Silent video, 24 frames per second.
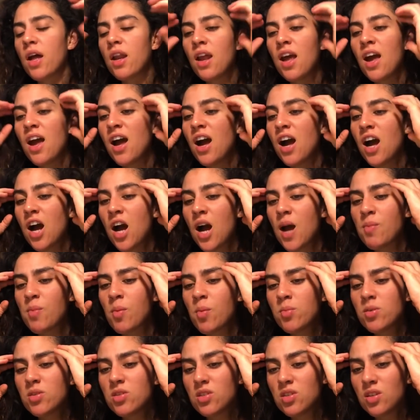And I'm
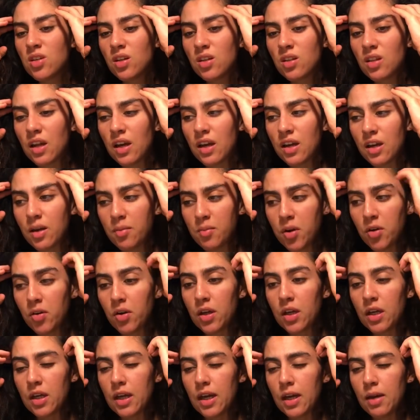almost seeing, like, I'm
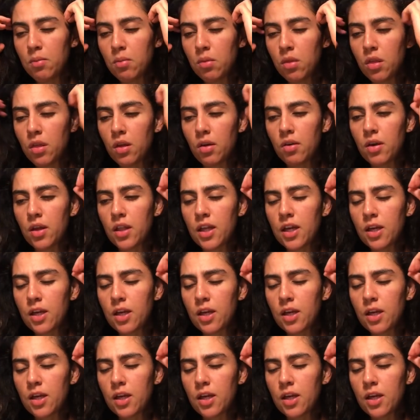hearing game theory,